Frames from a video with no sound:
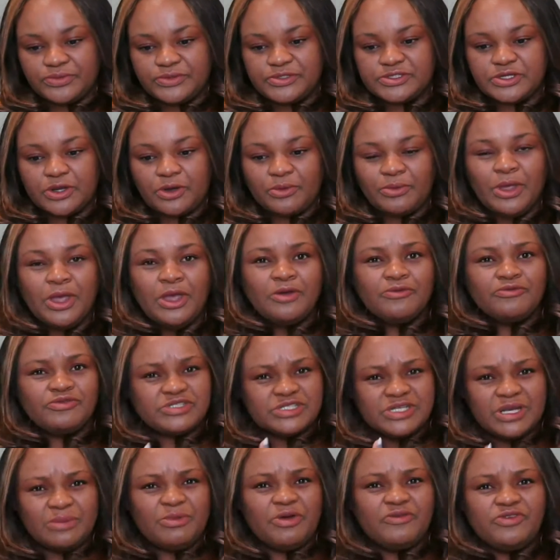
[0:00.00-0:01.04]
So for
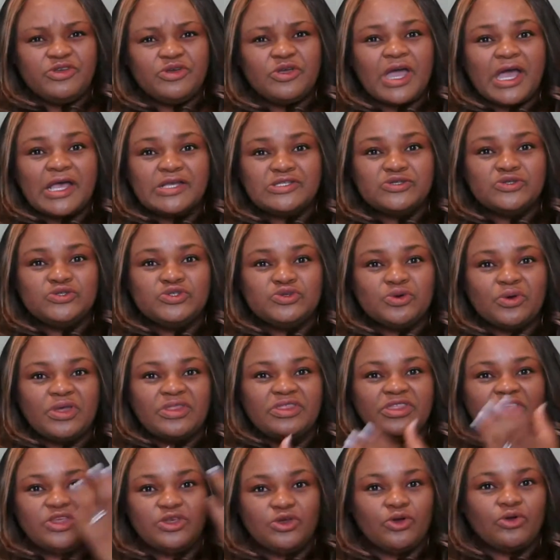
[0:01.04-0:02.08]
some of you guys who
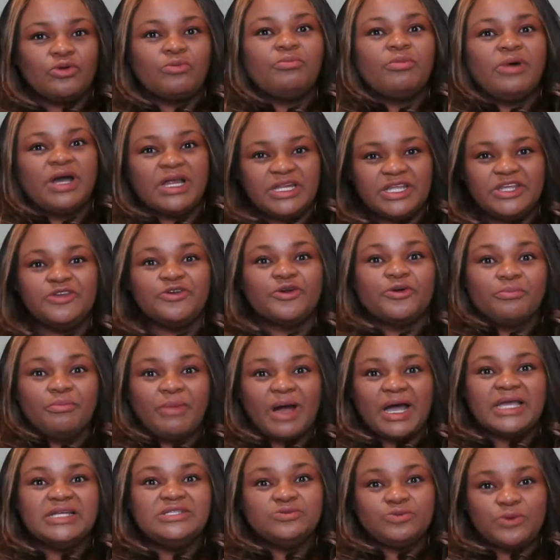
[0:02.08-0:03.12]
joined the Your Money, Your
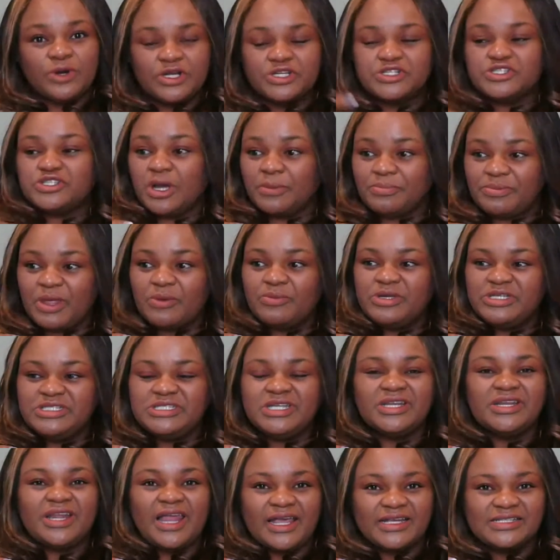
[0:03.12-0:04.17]
Mind workshop that we
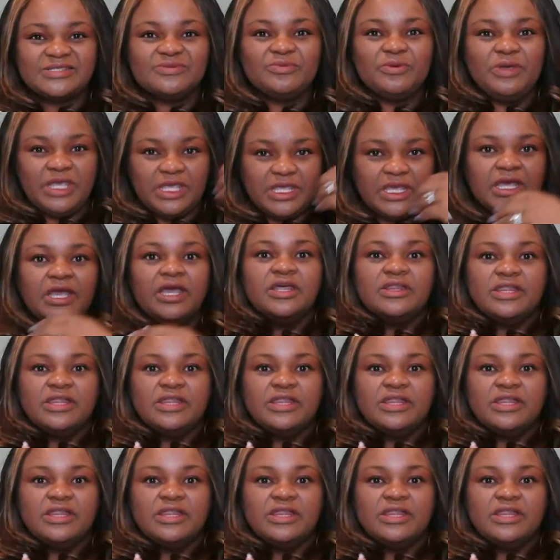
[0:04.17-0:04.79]
did last week,